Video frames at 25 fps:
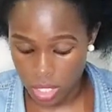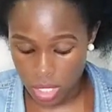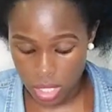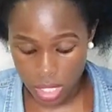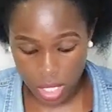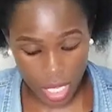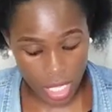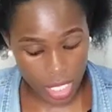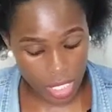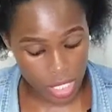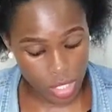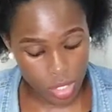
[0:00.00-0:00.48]

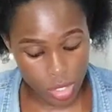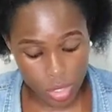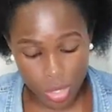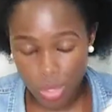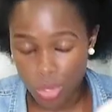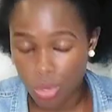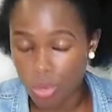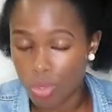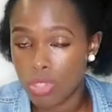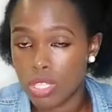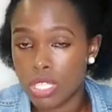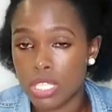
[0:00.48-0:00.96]
Then I just
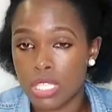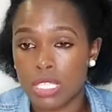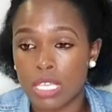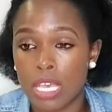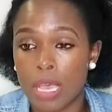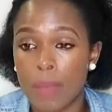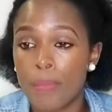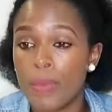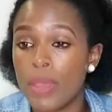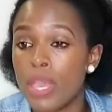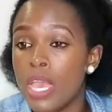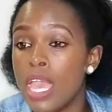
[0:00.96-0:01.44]
throw this
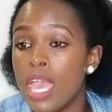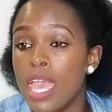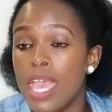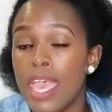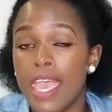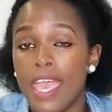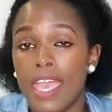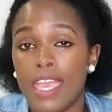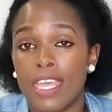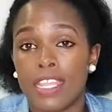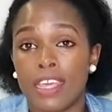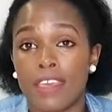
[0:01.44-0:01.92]
up
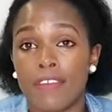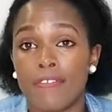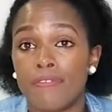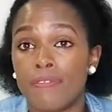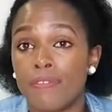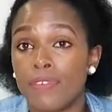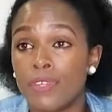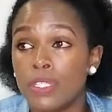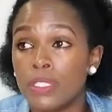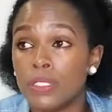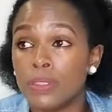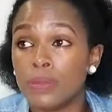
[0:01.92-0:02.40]
and I
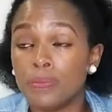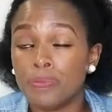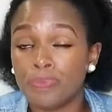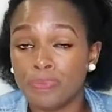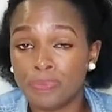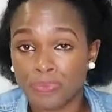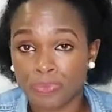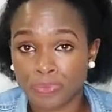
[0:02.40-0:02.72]
feel